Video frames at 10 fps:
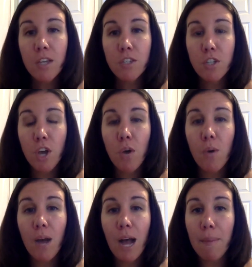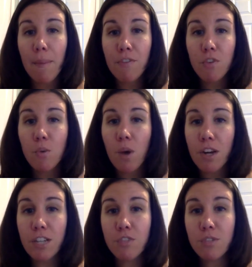So if you are
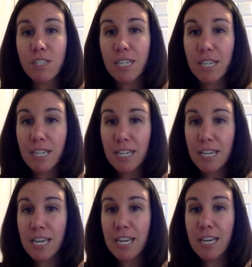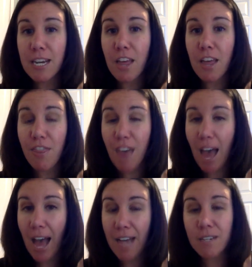interested in
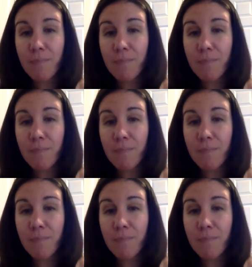that,